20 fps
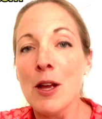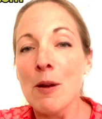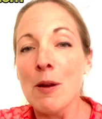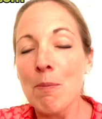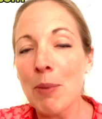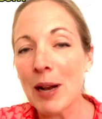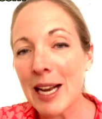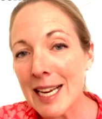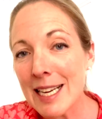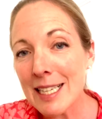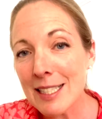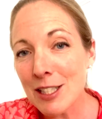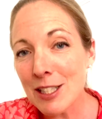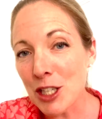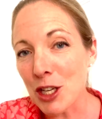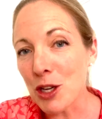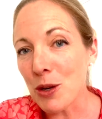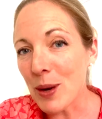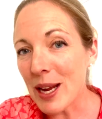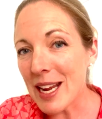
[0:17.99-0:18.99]
please
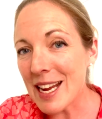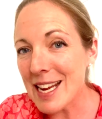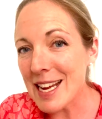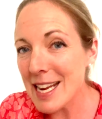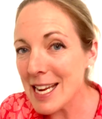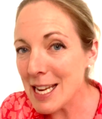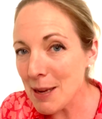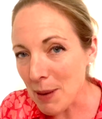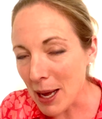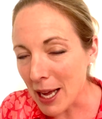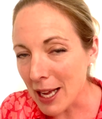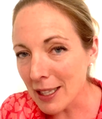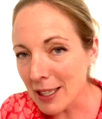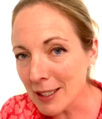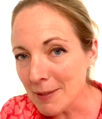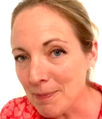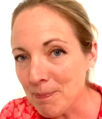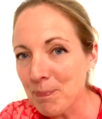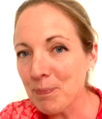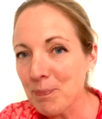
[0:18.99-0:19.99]
do email